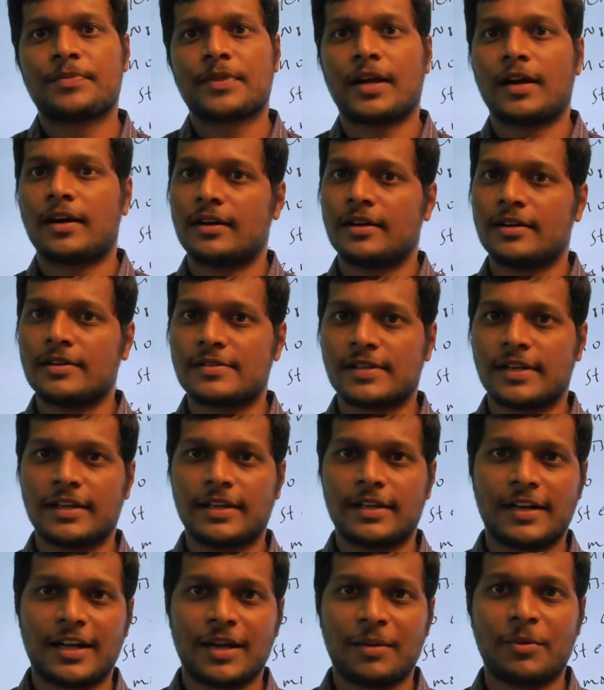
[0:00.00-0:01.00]
and uh, see
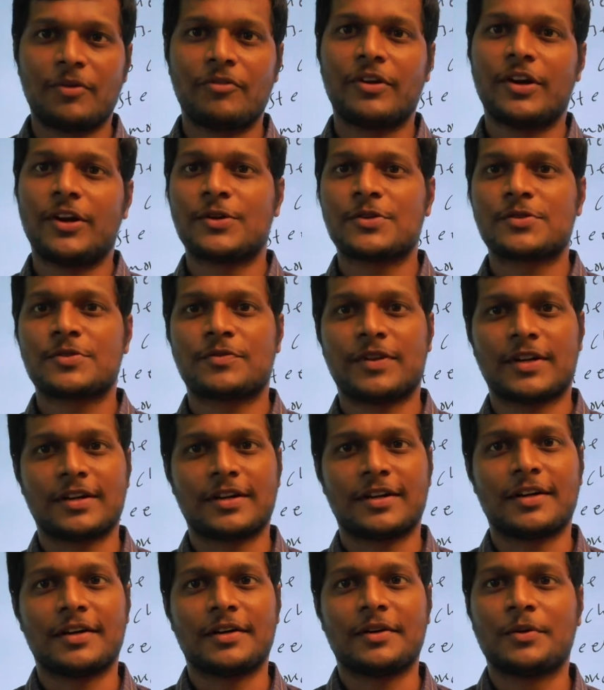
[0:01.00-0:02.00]
the demo videos for
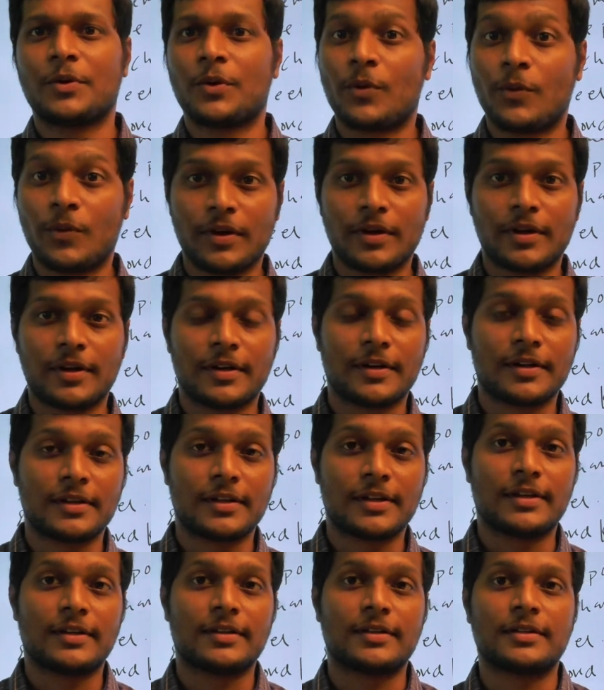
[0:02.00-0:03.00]
uh, uh,
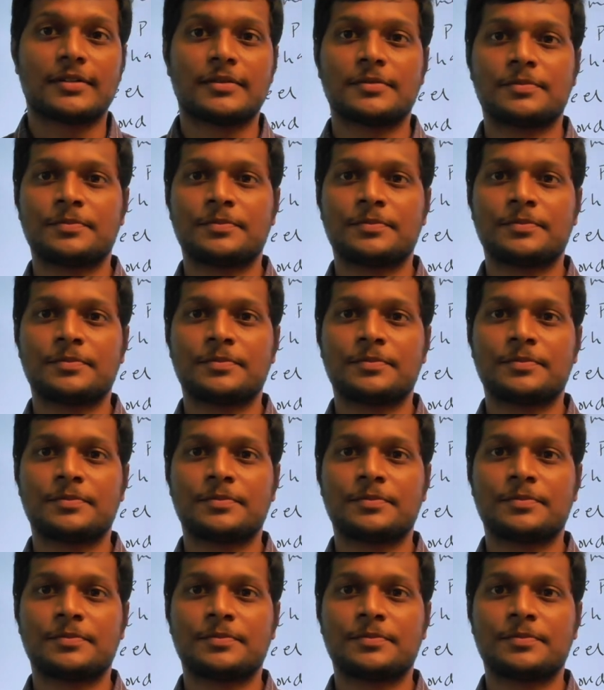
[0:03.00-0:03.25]
the